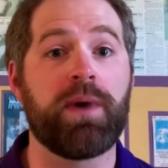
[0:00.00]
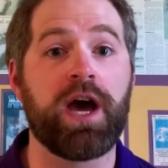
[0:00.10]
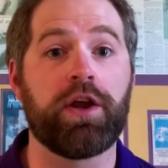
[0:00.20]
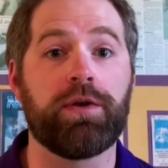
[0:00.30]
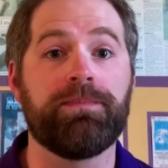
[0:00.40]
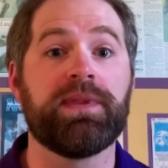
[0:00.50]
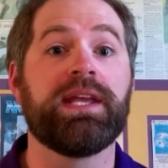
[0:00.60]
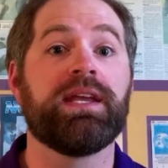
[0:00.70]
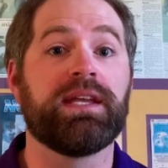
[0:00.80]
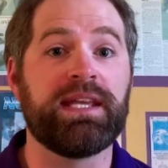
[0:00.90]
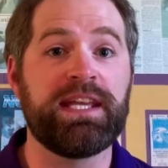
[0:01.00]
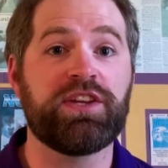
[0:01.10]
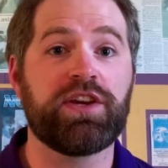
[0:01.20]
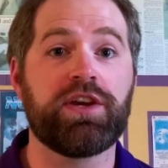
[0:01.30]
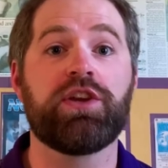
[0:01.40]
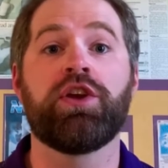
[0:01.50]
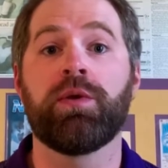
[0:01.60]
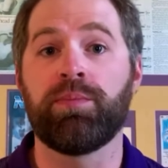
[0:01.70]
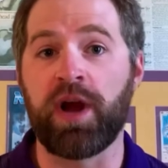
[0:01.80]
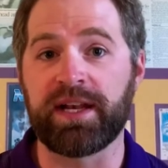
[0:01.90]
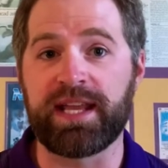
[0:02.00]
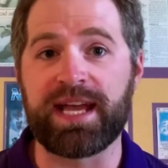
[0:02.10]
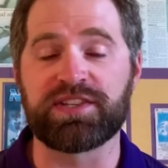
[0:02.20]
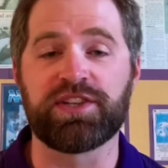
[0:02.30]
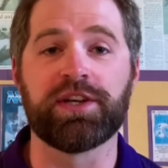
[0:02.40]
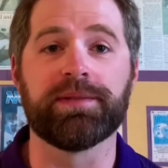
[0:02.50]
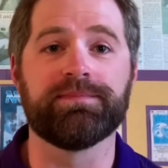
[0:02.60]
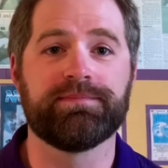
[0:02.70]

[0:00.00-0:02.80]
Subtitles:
motto, eat good, broadcast good.